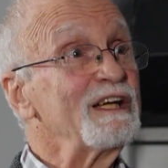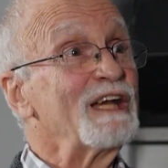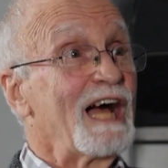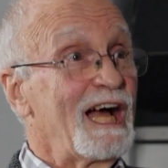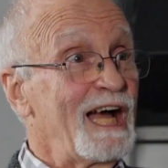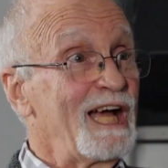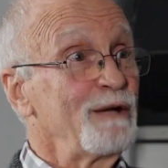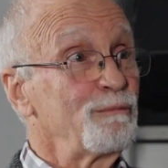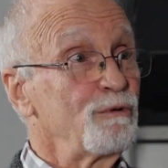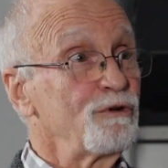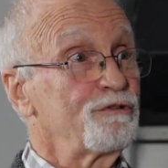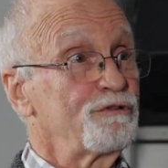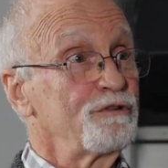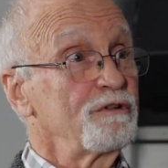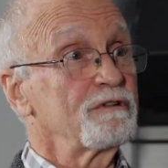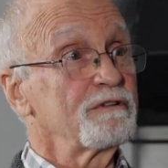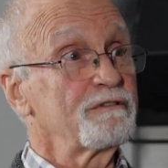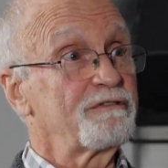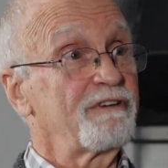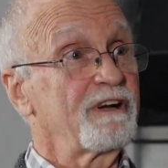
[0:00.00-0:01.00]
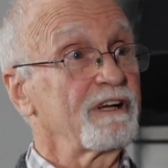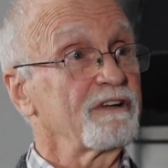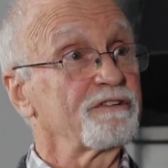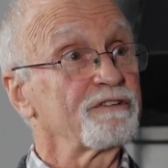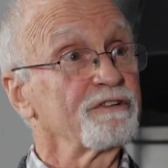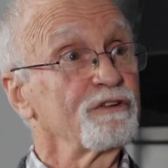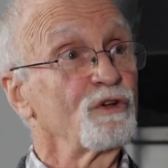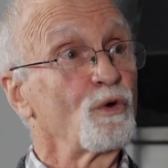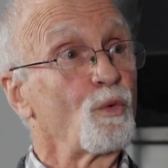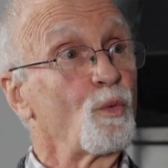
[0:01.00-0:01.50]
enables you to
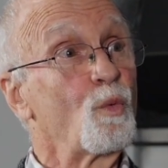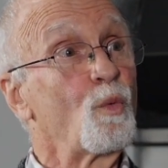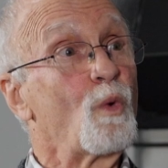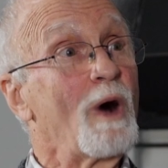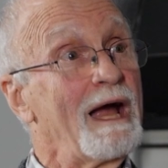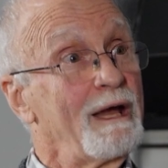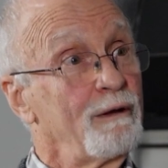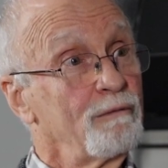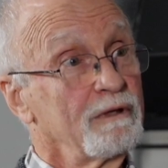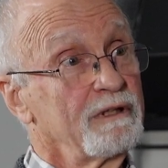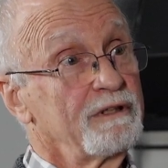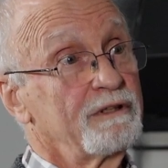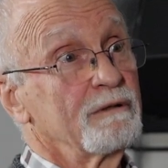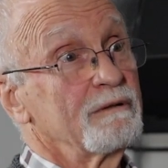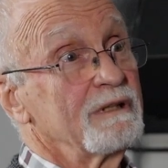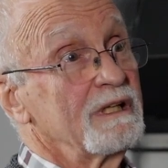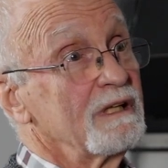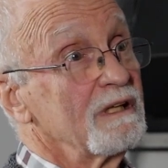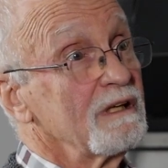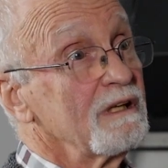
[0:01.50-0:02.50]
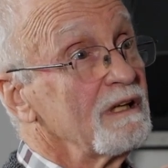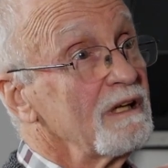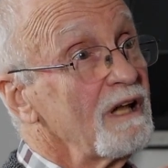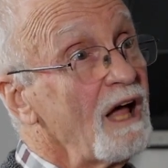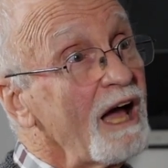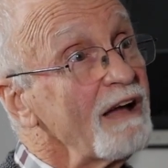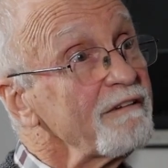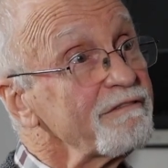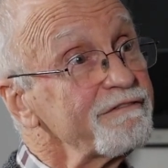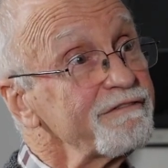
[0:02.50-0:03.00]
function the way we do in
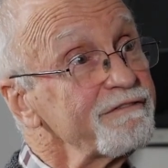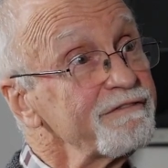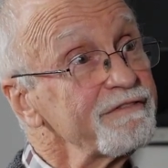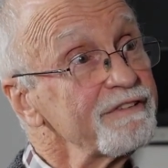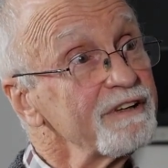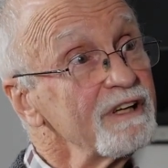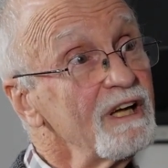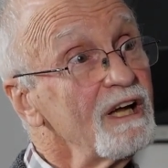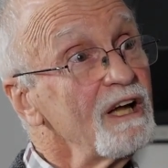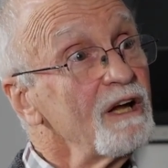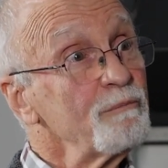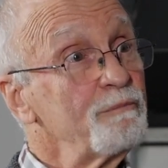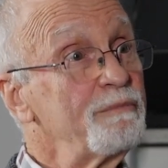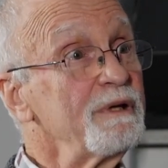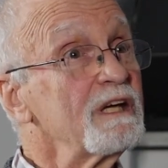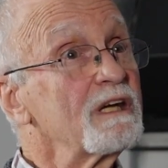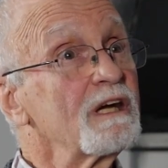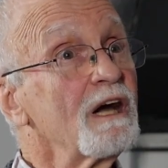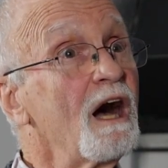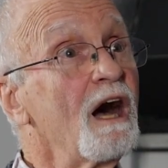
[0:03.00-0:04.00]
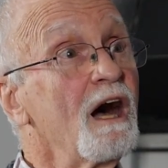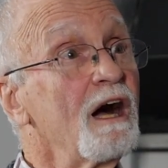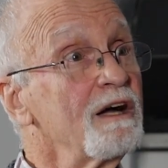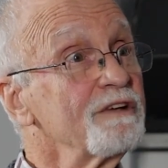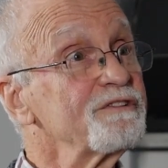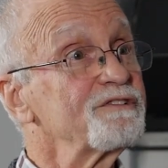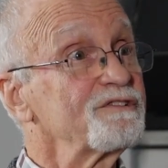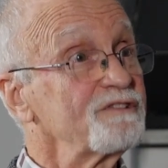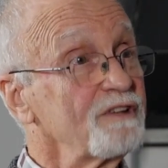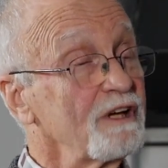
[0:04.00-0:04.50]
life,
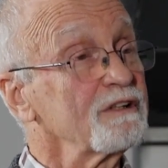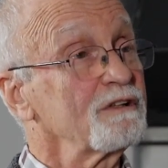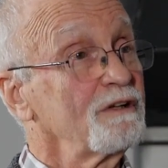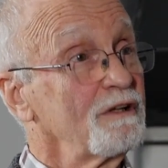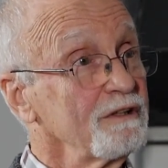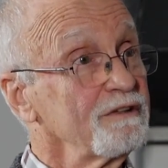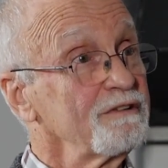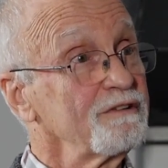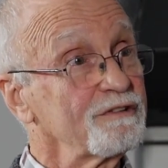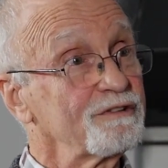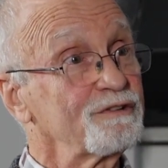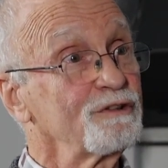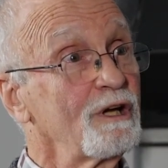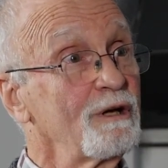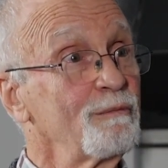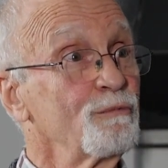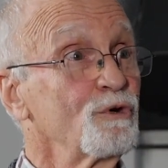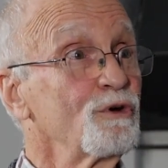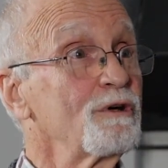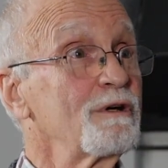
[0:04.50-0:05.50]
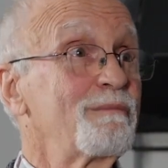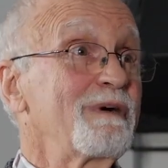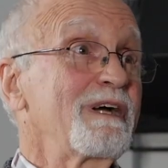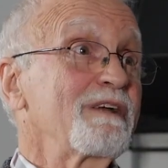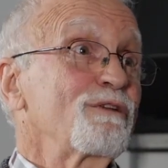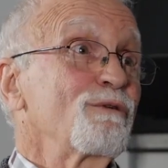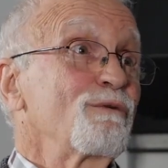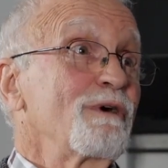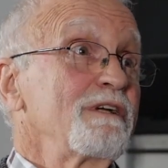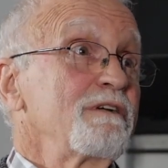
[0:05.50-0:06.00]
because psychologists know more
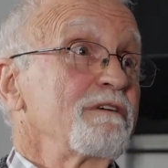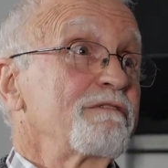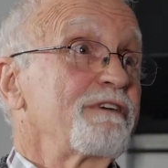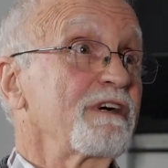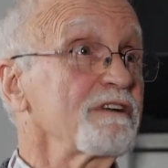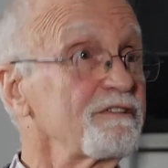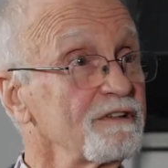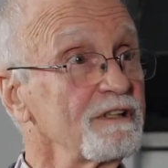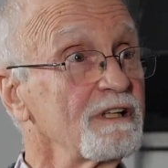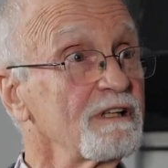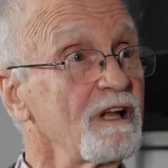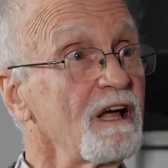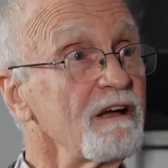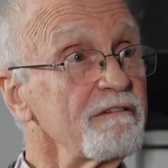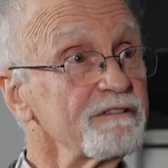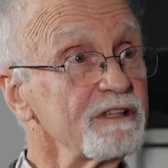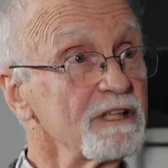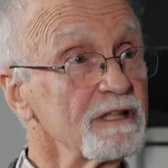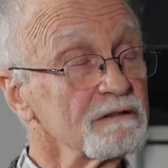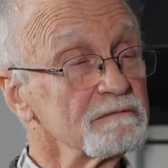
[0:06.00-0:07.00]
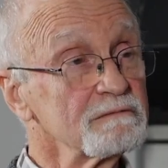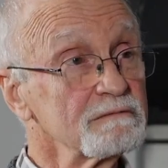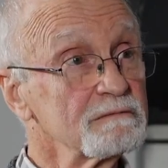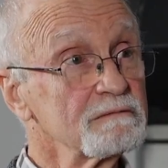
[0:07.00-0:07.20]
about the way you function in life now.